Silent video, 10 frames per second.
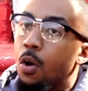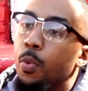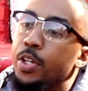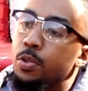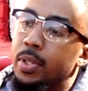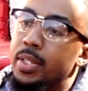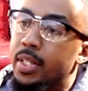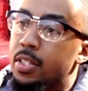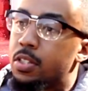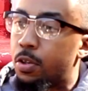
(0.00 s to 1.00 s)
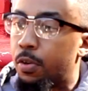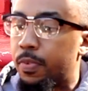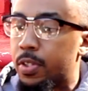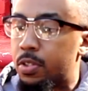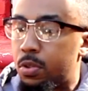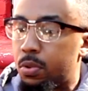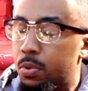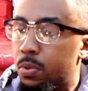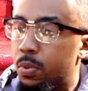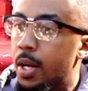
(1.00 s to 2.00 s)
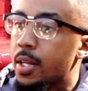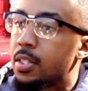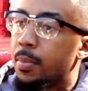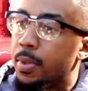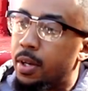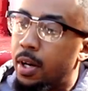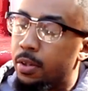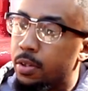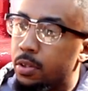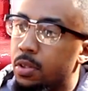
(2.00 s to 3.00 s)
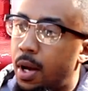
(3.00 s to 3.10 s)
we do a disservice to some of the other